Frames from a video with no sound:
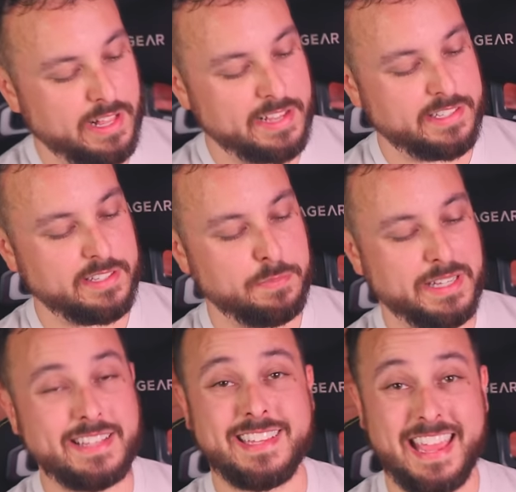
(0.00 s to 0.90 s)
glasses, but
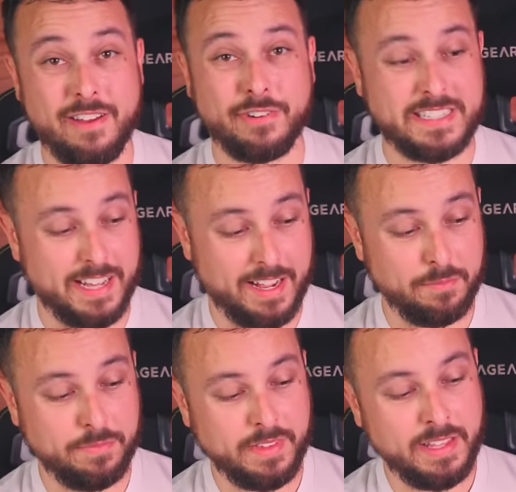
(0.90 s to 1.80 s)
that's every
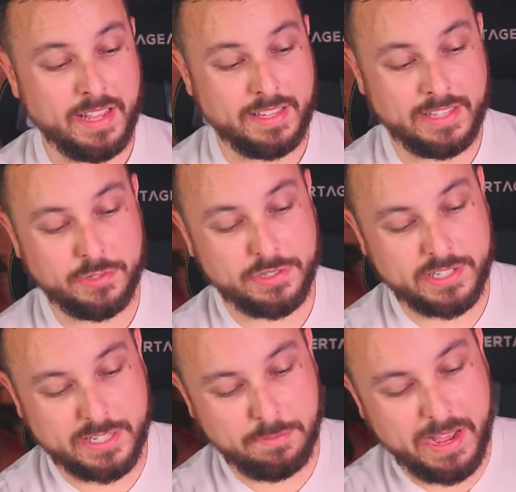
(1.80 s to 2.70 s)
time. And then to
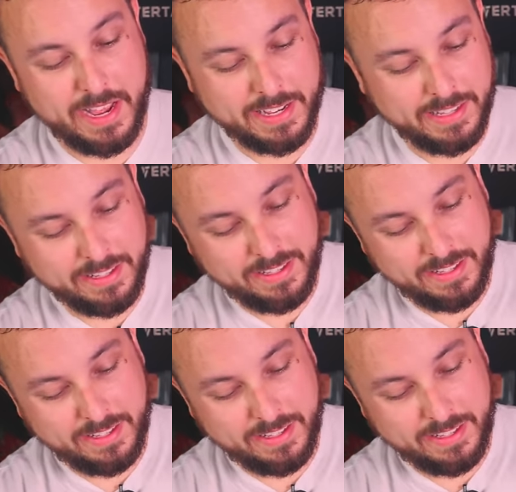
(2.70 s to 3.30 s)
adjust it back, nope, so